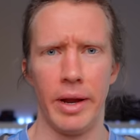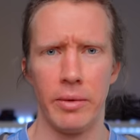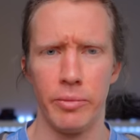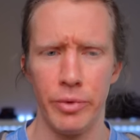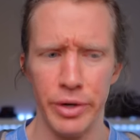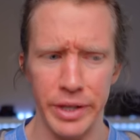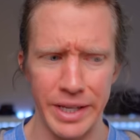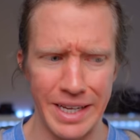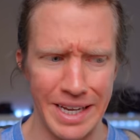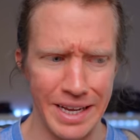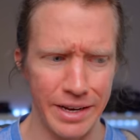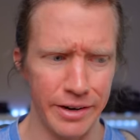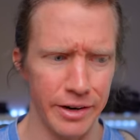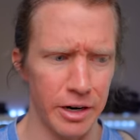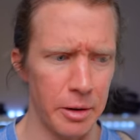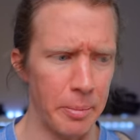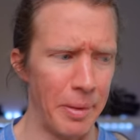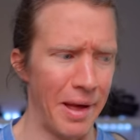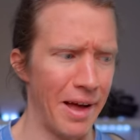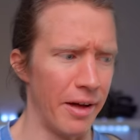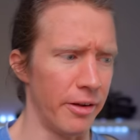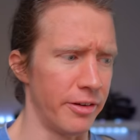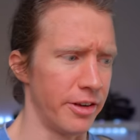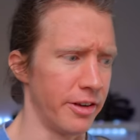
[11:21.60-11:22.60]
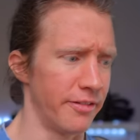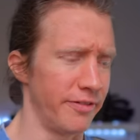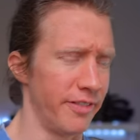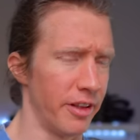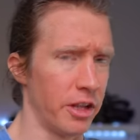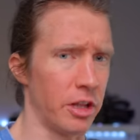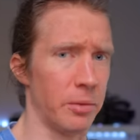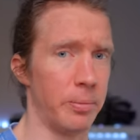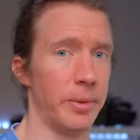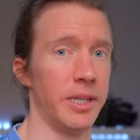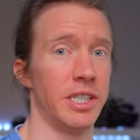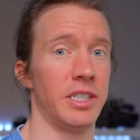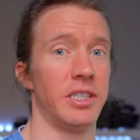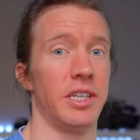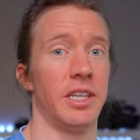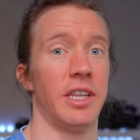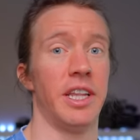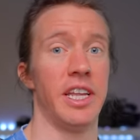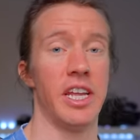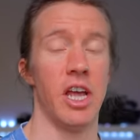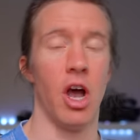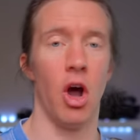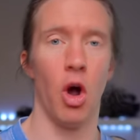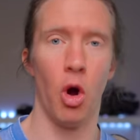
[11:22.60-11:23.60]
I'm really eager about developments in
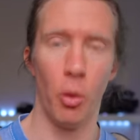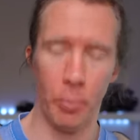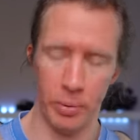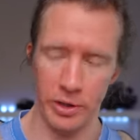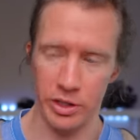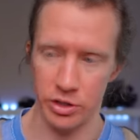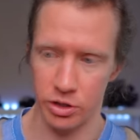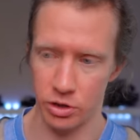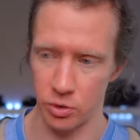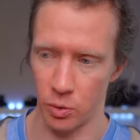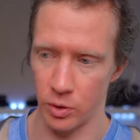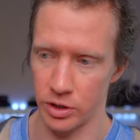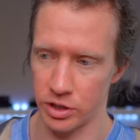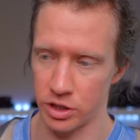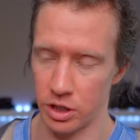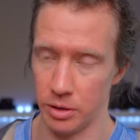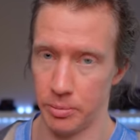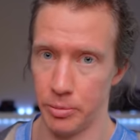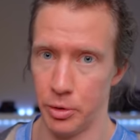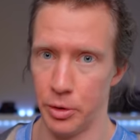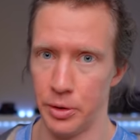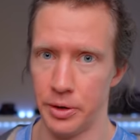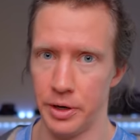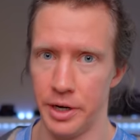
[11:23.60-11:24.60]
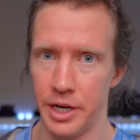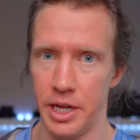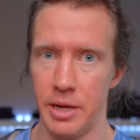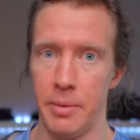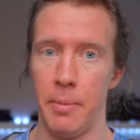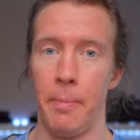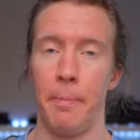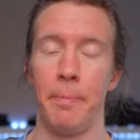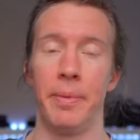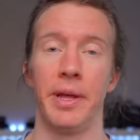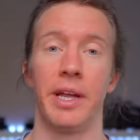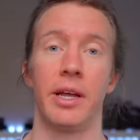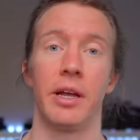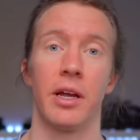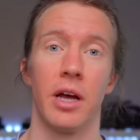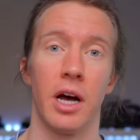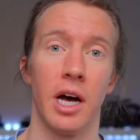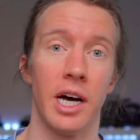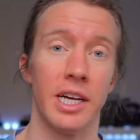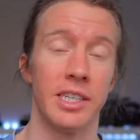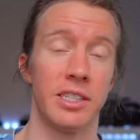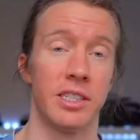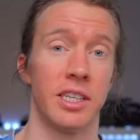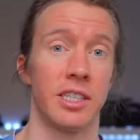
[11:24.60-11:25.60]
the open source community
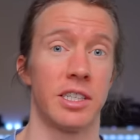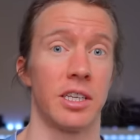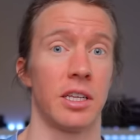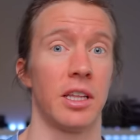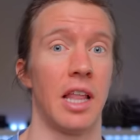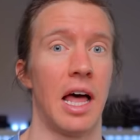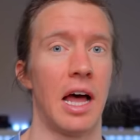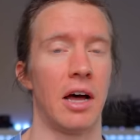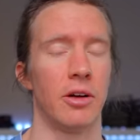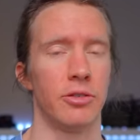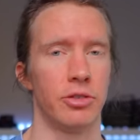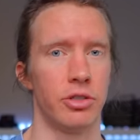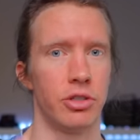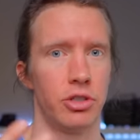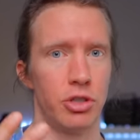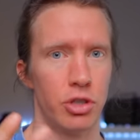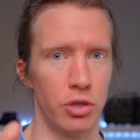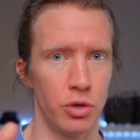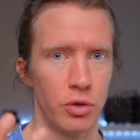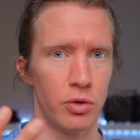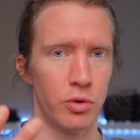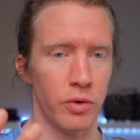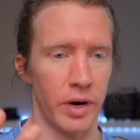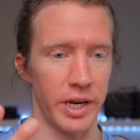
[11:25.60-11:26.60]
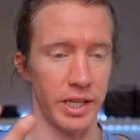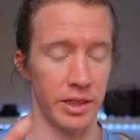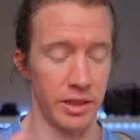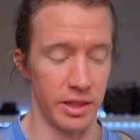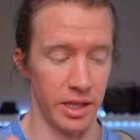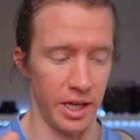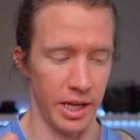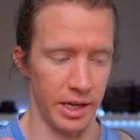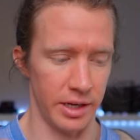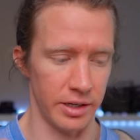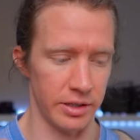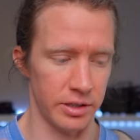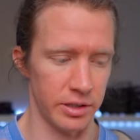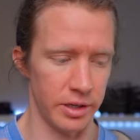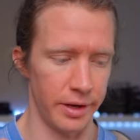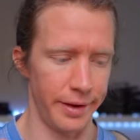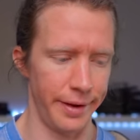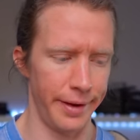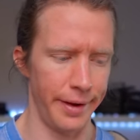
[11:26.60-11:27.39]
because this allows two great things.